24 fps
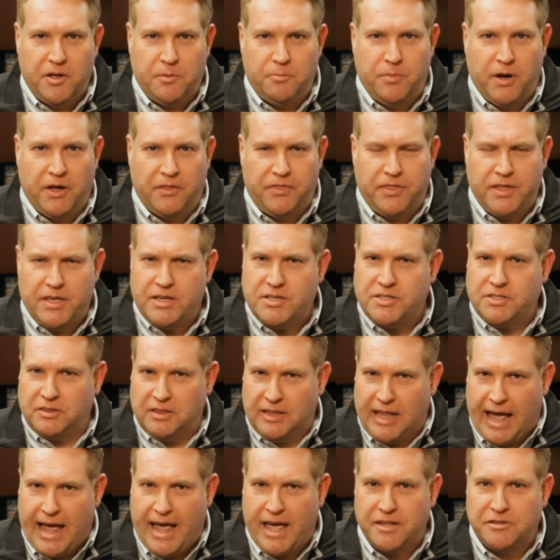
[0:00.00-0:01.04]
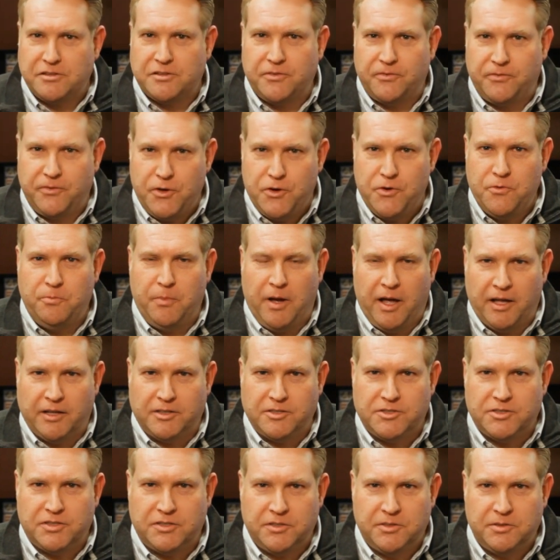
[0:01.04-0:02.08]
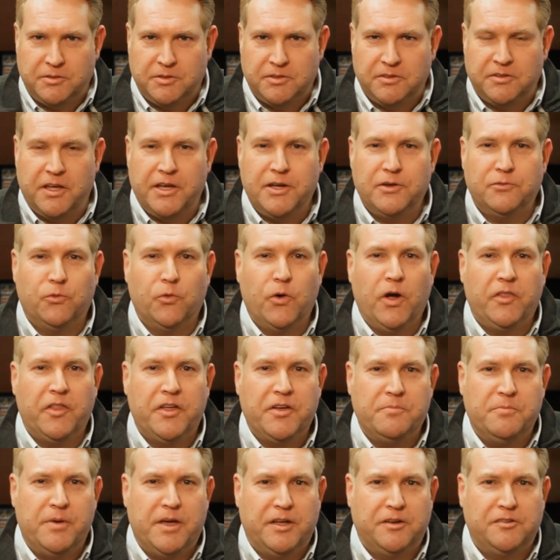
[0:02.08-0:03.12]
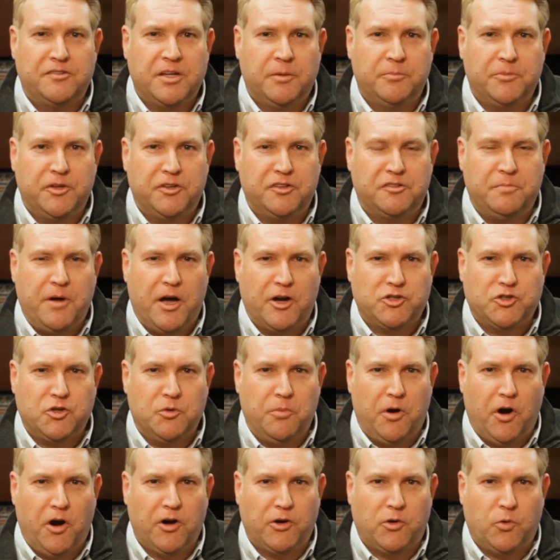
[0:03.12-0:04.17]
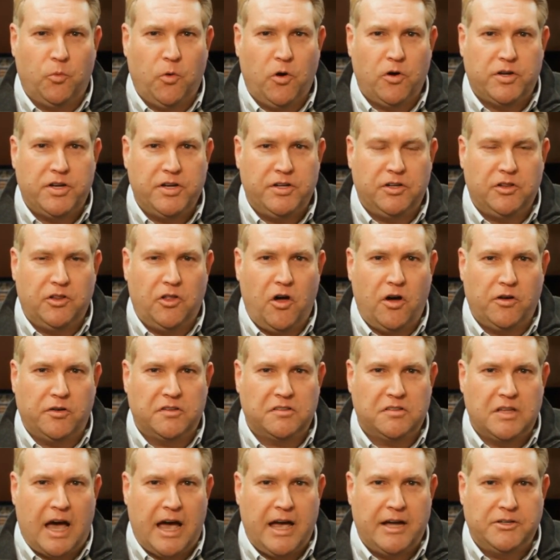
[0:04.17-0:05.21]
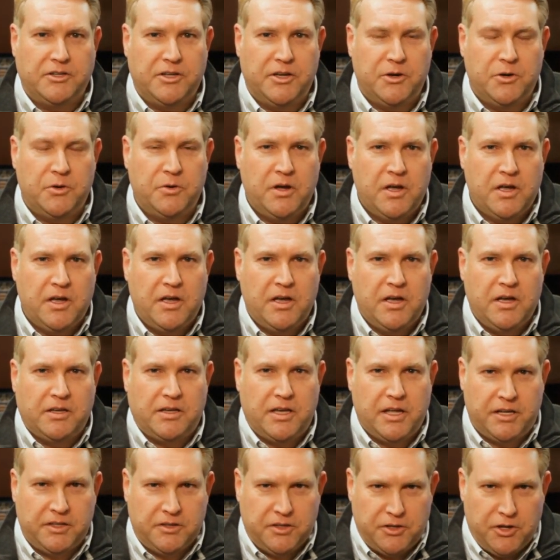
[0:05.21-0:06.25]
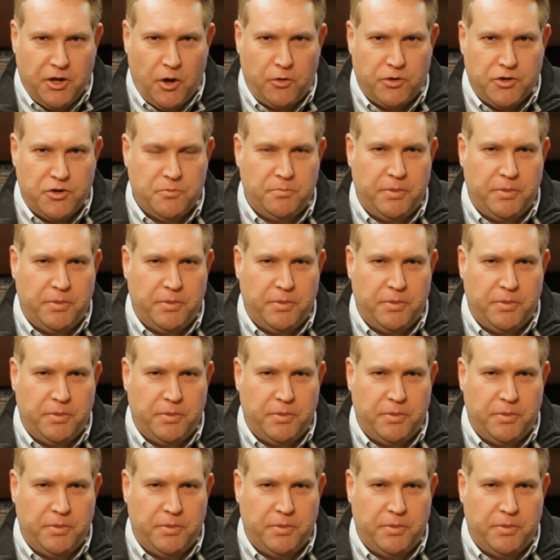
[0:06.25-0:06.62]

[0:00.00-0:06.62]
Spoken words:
But these last few months, they have really been something special, Mark, working alongside you, getting to know you